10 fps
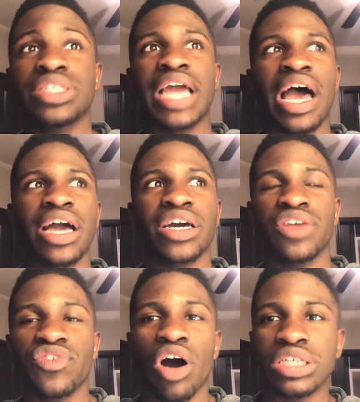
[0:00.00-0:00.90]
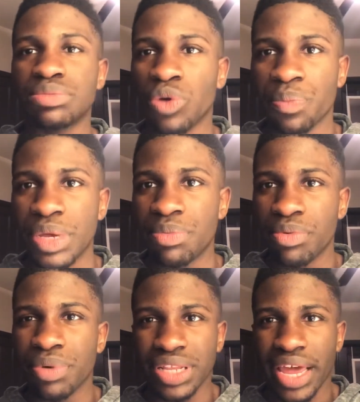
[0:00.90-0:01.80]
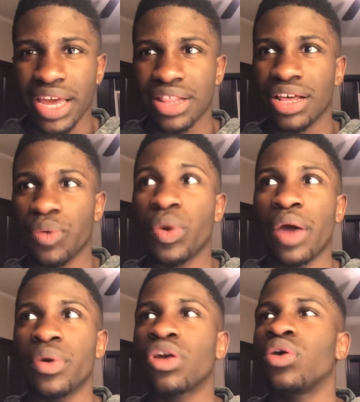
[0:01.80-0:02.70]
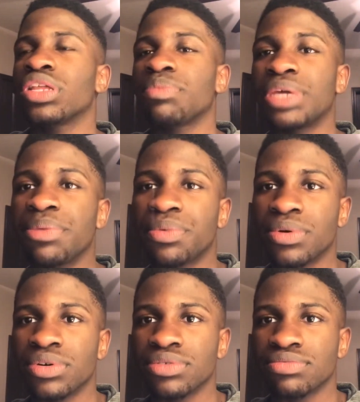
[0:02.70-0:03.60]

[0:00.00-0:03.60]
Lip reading: And yeah, I could have gone to more people, but like, when I would go to the people,